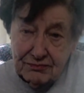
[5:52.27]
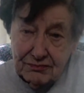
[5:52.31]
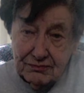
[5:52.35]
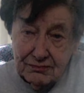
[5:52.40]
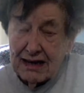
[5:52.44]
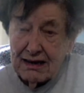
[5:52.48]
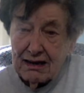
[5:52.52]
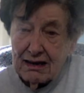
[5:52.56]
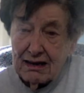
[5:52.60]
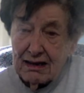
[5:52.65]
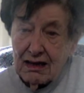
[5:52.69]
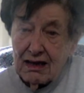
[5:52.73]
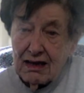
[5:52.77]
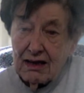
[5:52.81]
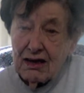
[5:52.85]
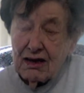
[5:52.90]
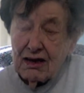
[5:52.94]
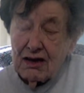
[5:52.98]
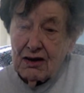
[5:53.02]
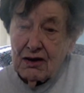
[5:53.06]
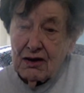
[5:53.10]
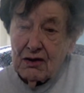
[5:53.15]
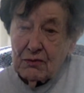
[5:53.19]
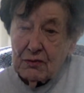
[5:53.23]
And
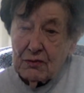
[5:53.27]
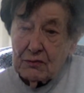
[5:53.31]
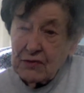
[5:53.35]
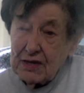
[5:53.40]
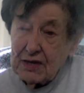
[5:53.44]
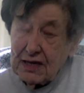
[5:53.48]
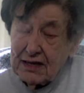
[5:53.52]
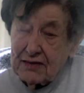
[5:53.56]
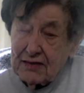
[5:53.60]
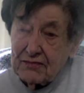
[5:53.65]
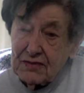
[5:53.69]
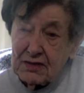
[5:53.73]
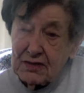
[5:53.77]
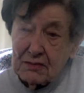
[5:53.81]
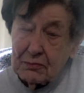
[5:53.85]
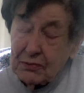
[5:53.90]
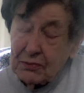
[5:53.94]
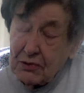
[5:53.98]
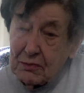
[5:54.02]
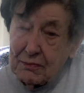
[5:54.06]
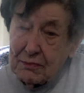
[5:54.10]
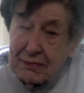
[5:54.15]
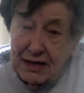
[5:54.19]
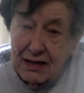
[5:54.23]
when we lived
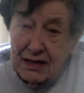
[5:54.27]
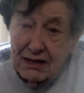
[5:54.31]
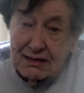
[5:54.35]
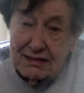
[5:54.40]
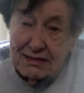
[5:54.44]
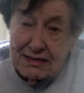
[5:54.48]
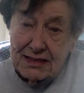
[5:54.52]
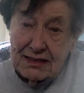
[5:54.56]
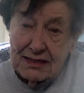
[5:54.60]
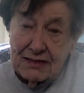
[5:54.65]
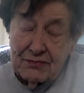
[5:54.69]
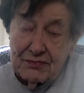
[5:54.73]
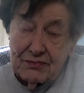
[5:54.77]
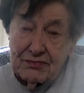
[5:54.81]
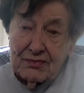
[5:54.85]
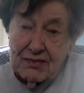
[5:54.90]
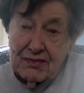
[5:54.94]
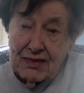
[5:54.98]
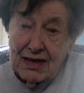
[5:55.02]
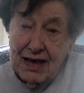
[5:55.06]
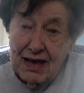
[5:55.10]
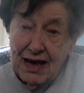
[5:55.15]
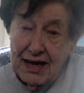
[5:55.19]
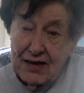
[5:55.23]
in Bowbells,
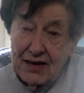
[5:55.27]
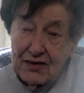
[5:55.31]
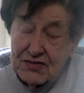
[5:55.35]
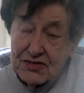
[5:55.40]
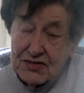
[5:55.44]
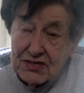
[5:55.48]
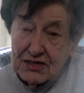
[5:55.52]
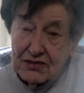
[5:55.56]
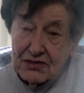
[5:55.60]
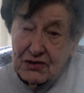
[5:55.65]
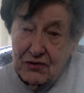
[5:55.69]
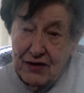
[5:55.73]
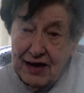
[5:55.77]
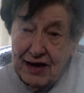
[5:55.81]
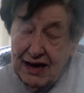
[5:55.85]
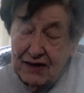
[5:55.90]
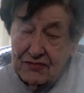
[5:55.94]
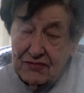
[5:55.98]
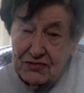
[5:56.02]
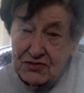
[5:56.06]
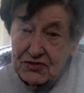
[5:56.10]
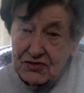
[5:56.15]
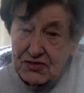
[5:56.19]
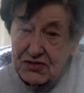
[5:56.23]
I used to go
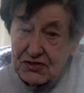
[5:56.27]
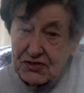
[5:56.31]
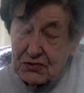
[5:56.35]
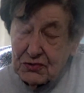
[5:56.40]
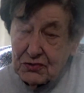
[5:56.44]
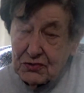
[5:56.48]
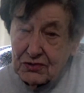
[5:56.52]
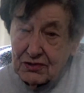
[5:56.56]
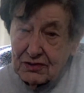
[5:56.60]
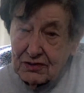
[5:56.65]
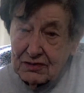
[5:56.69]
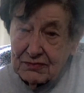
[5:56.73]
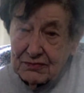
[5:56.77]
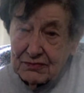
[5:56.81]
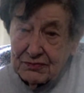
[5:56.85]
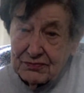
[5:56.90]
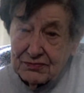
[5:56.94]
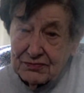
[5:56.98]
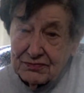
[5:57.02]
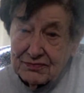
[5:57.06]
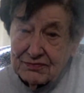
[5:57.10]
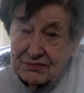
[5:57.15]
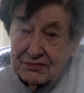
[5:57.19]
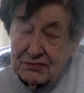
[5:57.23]
after school
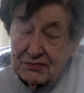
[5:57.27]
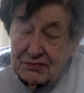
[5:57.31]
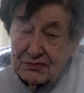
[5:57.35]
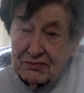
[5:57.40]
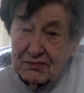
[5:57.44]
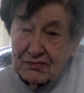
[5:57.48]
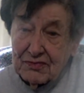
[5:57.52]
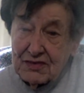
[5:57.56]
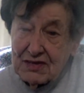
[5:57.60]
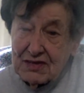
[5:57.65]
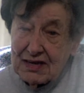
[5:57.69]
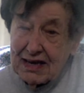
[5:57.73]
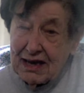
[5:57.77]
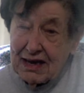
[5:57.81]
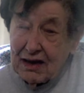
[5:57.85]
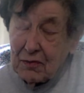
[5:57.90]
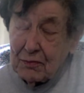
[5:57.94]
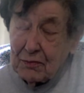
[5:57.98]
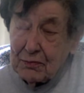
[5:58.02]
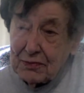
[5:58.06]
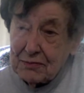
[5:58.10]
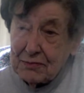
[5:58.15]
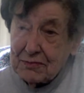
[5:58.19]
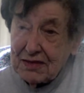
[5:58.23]
to
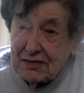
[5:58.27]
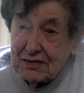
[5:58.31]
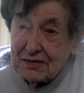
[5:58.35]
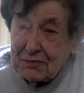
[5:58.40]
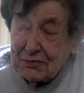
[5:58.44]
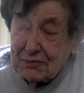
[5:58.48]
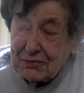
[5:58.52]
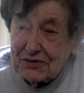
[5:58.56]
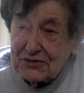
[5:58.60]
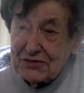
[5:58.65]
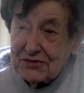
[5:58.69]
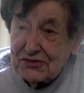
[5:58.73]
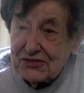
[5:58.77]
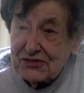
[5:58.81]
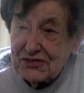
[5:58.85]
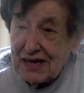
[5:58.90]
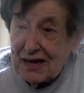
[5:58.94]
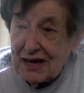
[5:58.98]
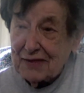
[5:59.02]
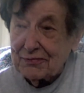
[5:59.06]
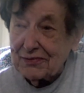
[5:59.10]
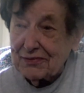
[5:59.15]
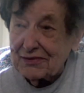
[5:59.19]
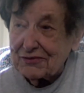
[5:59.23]
help him in the butcher
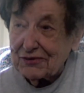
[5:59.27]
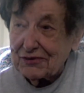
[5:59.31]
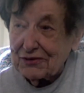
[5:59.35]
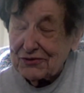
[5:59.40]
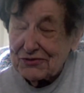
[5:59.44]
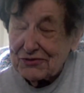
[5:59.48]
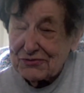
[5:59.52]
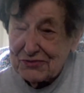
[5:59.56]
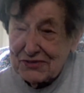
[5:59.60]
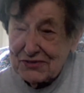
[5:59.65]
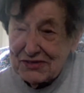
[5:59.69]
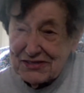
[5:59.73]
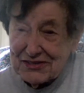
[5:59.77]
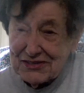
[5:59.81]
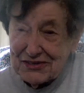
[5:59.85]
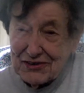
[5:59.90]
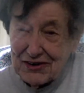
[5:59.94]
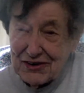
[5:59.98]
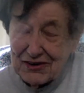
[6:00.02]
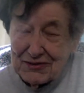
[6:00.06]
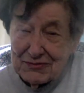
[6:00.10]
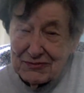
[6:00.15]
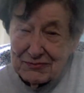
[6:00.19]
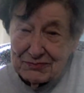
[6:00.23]
shop and grocery
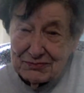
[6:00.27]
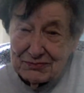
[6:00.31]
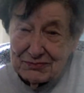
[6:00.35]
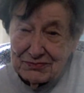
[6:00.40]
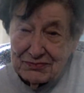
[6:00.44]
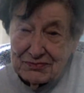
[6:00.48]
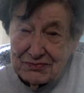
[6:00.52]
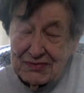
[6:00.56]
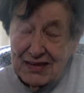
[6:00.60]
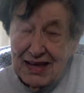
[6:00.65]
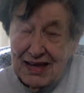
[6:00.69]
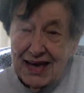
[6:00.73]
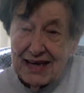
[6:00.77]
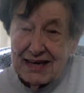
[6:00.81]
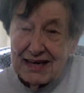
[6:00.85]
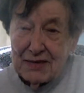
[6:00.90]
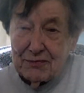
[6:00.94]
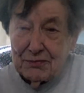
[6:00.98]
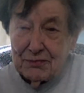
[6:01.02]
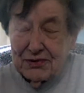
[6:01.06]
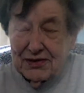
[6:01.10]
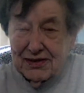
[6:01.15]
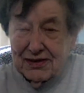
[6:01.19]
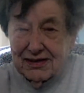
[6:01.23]
store, and
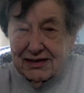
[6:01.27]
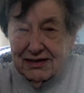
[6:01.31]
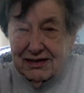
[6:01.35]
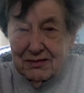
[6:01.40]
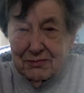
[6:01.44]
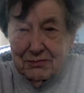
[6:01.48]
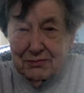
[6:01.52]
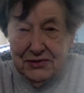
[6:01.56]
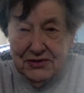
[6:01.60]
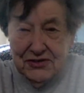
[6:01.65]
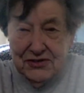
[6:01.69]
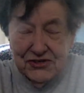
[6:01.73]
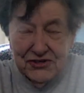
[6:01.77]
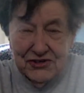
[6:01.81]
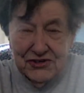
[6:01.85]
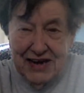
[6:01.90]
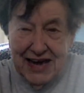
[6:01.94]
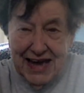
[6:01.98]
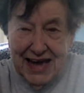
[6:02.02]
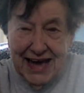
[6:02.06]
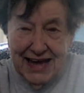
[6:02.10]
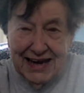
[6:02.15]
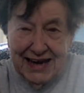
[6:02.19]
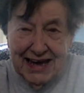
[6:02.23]
he put a little
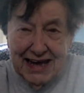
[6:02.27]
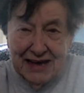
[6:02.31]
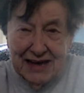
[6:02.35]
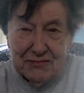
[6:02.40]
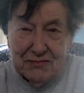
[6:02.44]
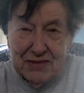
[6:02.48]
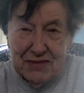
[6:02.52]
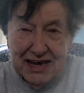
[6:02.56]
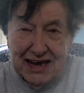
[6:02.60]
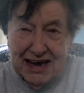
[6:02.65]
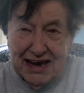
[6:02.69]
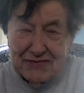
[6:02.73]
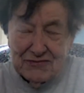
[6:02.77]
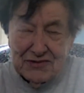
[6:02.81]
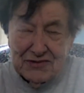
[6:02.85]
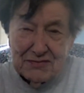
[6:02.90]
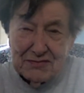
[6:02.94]
butcher hat on me, I